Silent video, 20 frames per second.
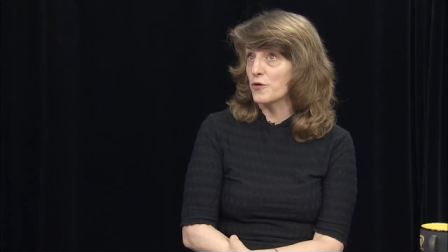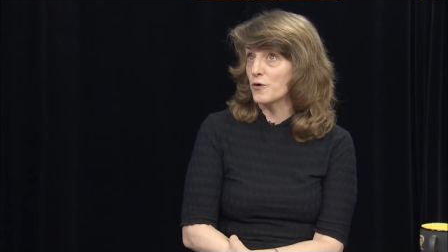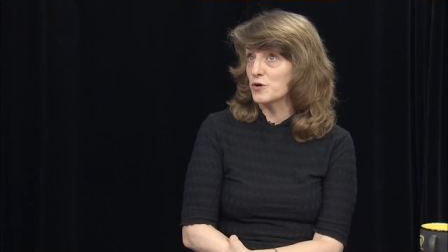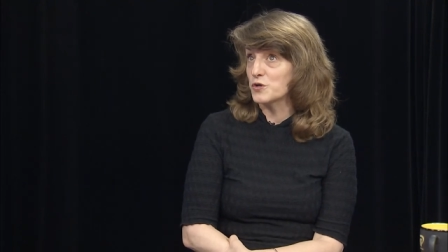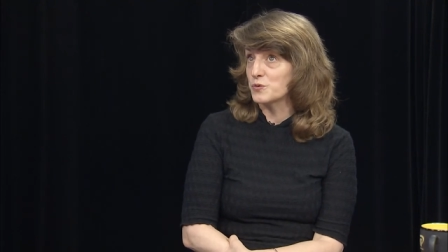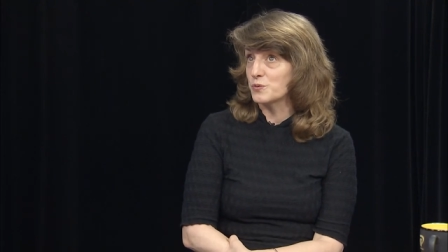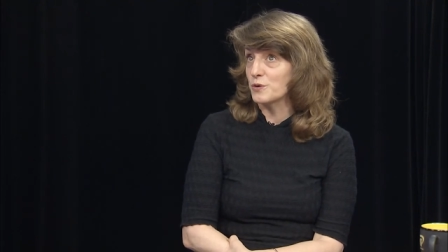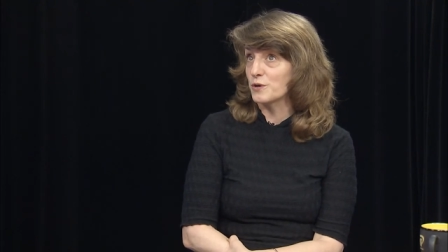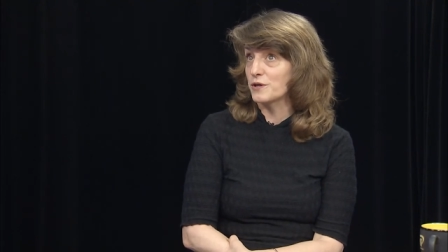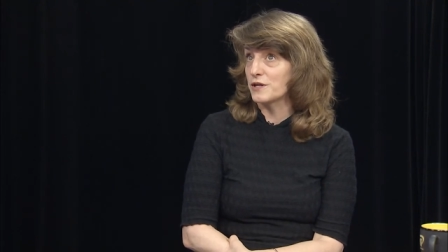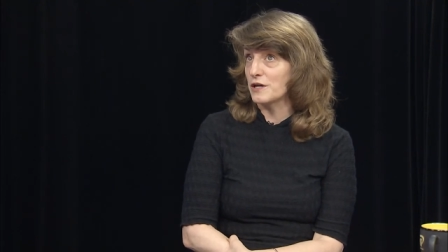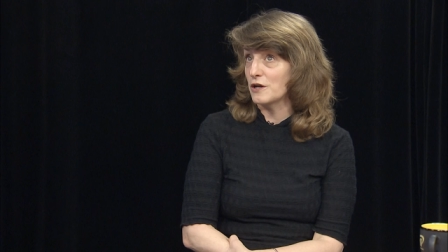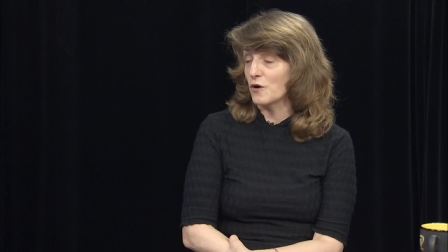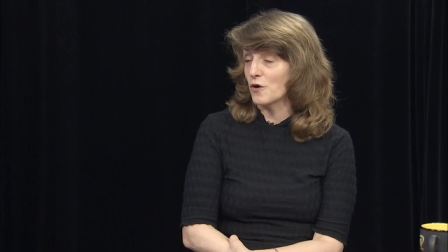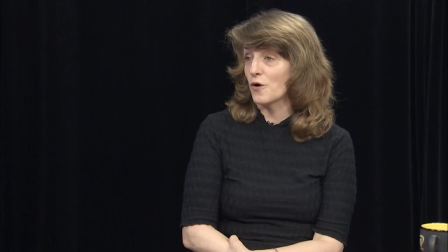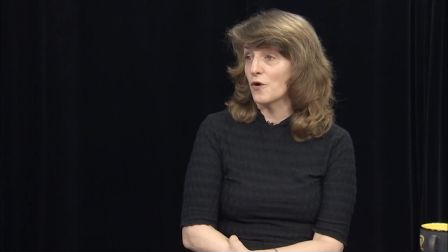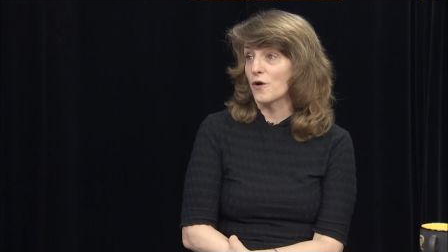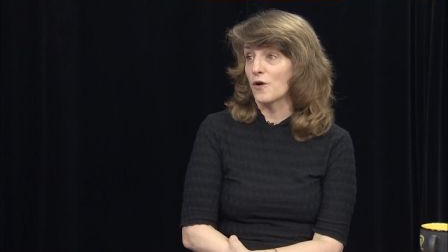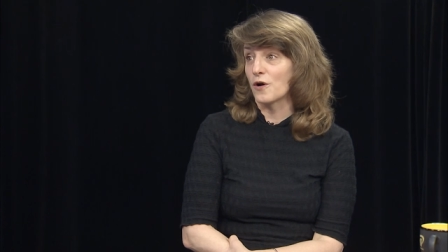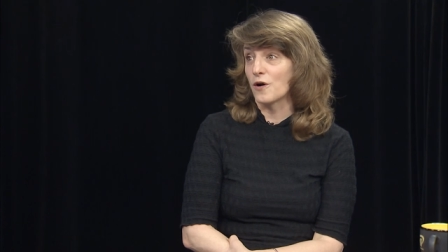those were the
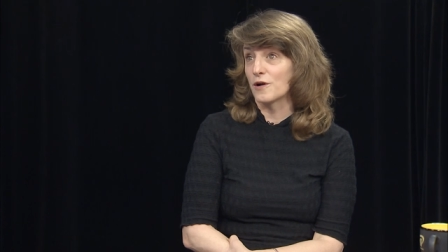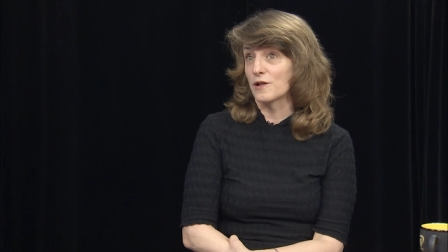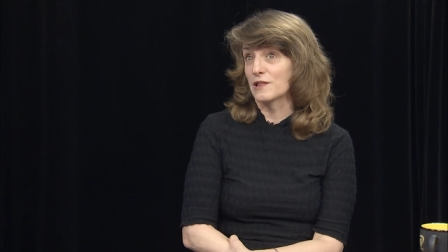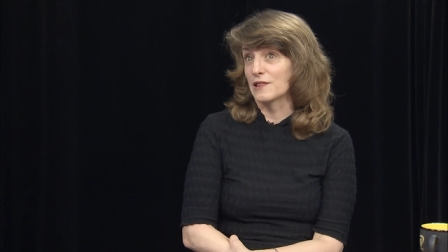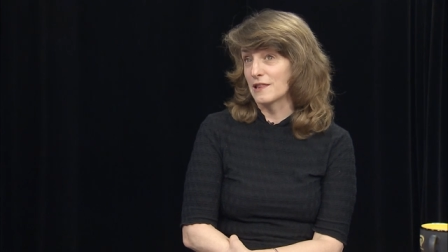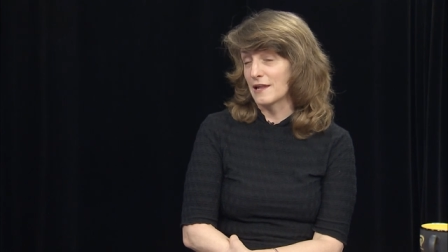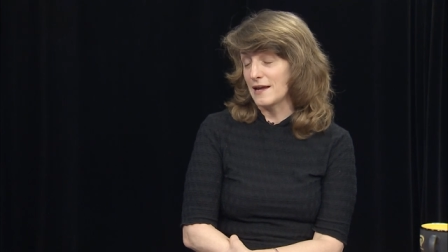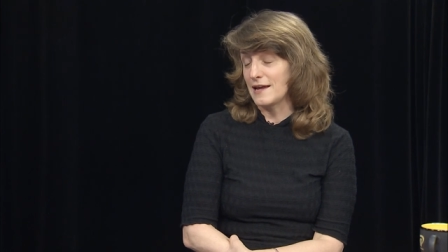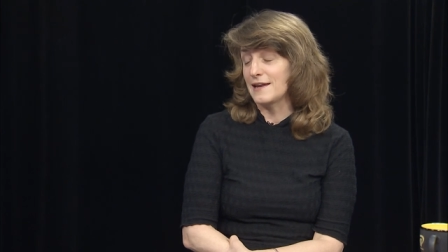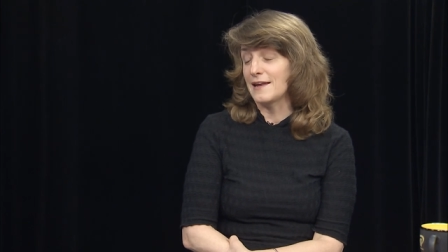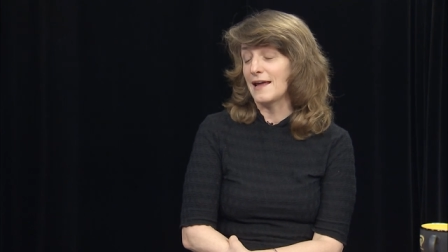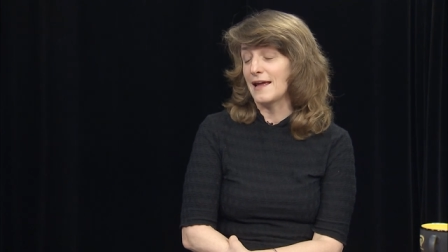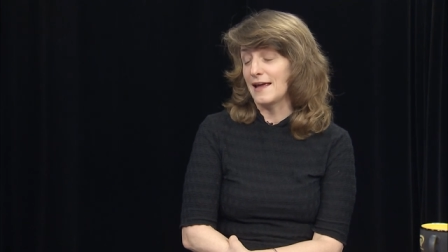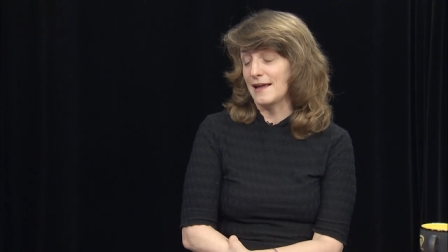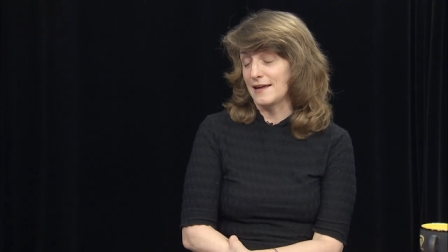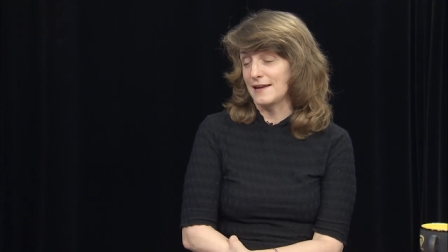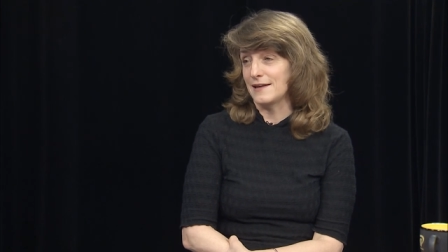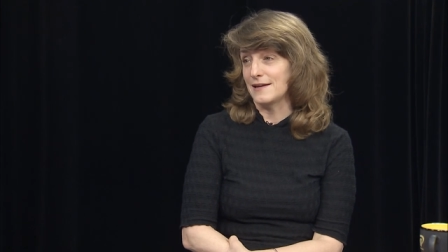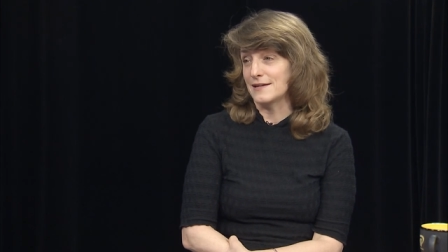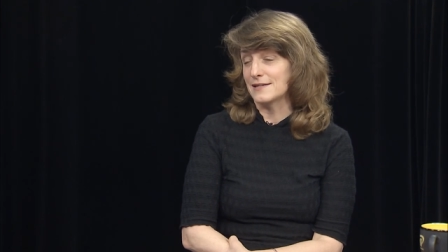late
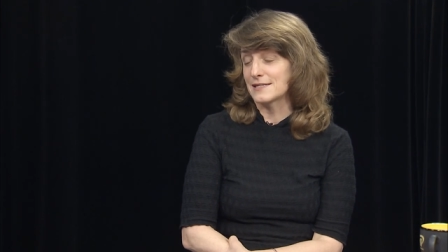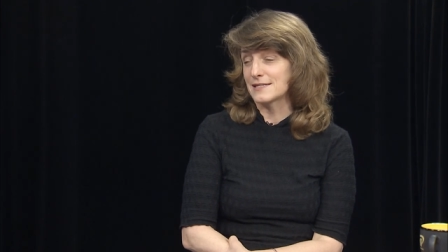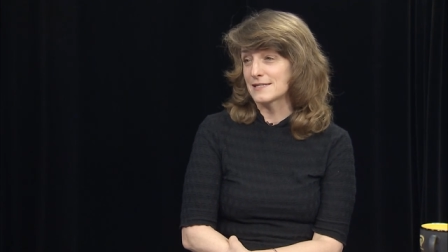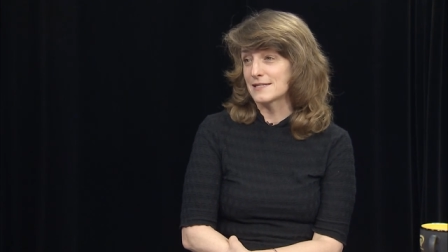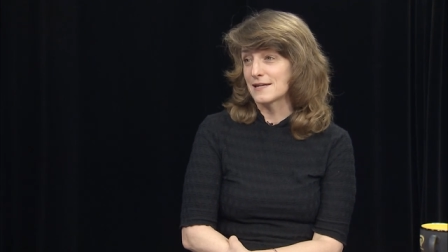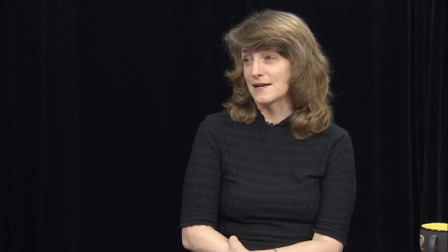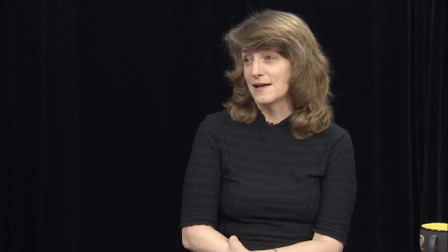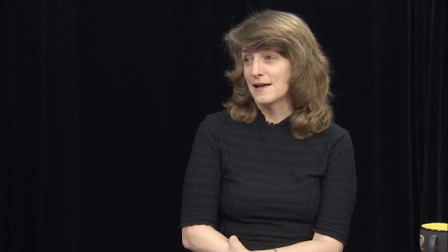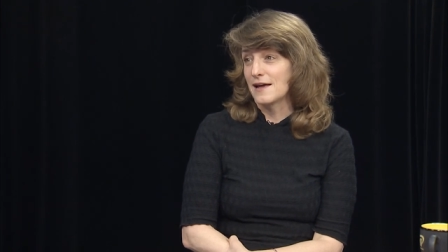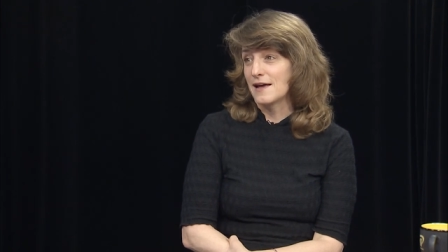80s,